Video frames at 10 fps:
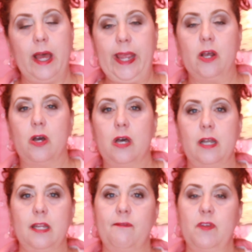
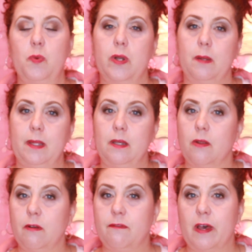icon if you want to be
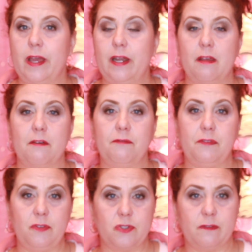notified of
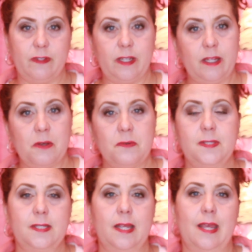future videos